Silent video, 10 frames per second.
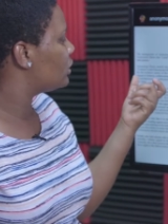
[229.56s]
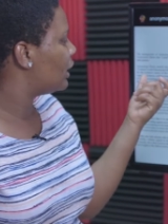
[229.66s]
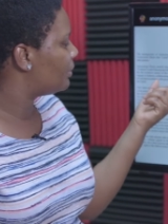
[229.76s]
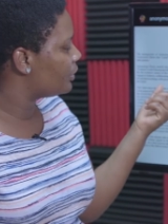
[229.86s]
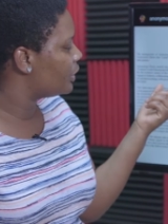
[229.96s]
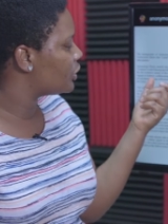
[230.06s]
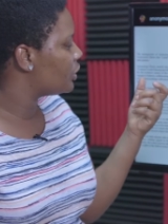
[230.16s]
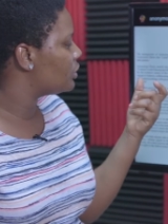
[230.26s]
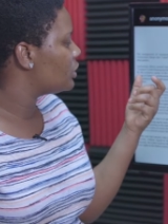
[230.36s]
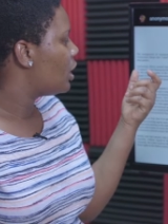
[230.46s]

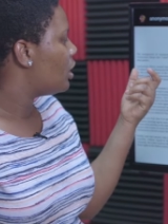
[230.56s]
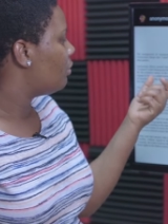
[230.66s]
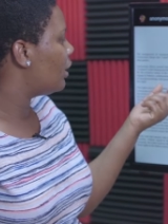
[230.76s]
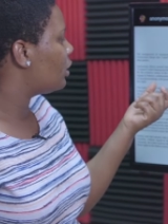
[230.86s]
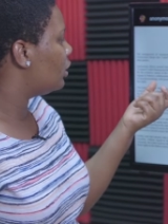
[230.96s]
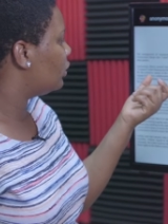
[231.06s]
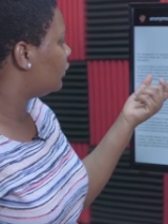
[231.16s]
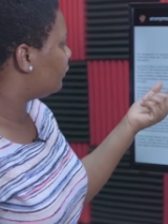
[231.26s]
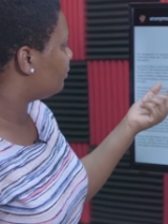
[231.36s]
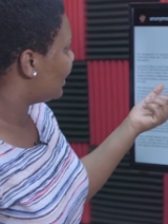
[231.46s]
collaborations, record
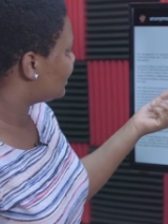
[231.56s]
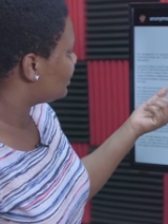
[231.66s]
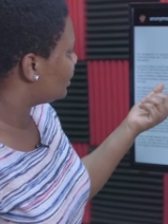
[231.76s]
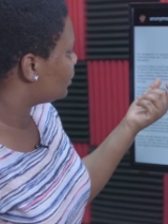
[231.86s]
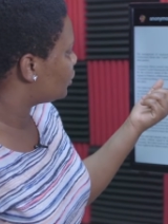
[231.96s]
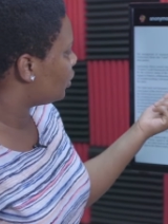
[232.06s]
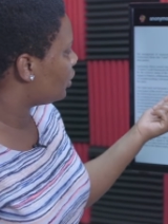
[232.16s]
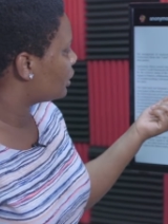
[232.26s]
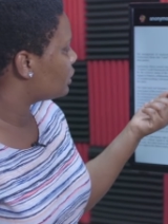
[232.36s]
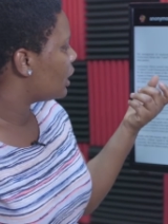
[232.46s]
of master
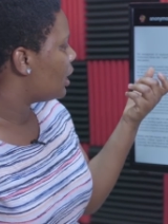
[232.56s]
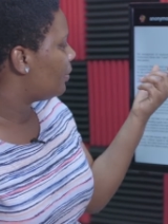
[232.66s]
songs,